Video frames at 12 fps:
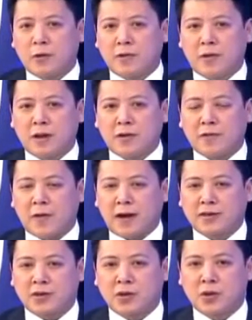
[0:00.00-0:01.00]
Father
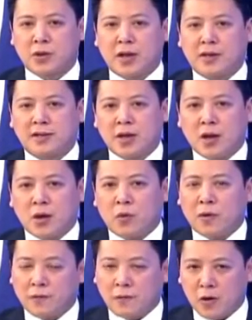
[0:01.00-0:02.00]
Francis Lucas,
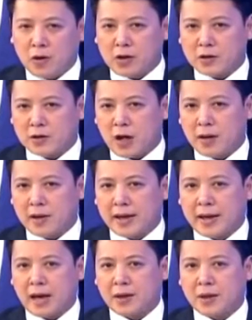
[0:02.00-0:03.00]
we focus on
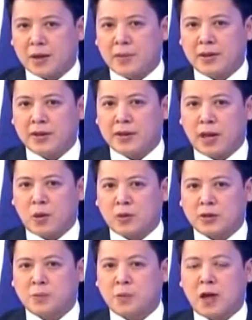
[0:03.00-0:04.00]
the Catholic Media
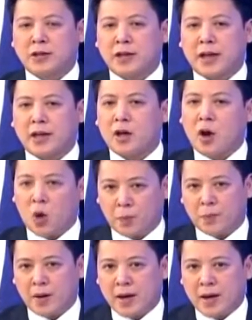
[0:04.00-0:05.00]
Network's Project Hope.
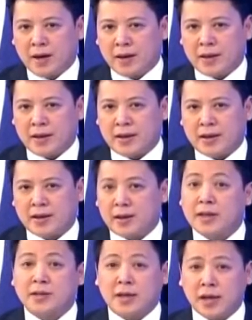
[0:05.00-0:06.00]

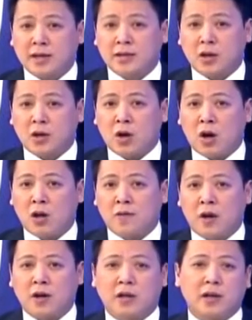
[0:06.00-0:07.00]
This heeds the call
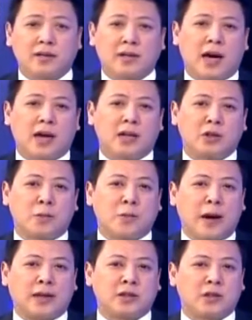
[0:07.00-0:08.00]
of Cardinal Tagle to
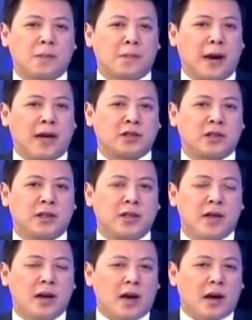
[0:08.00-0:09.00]
practice compassion
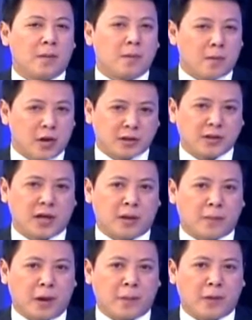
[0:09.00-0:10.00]
and mercy
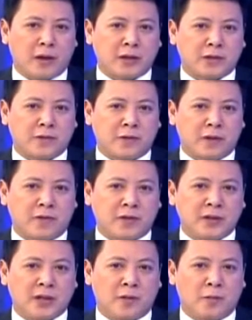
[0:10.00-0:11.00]
in preparation for the
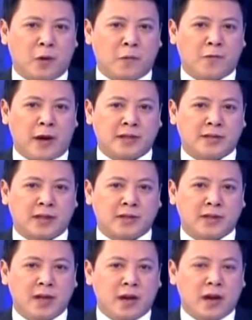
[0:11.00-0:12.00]
visit of Pope
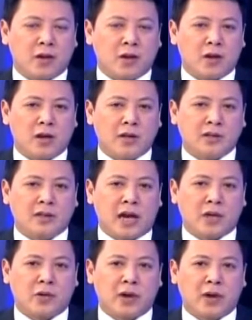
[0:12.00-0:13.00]
Francis in early
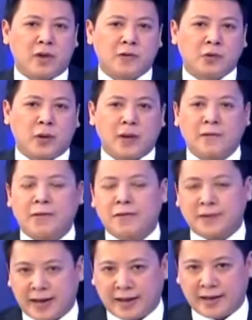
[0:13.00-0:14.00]
January of
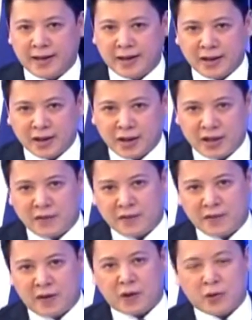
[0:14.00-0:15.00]
2015. Good
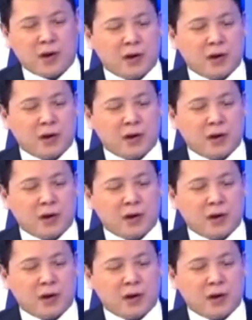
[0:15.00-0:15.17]
evening, Father.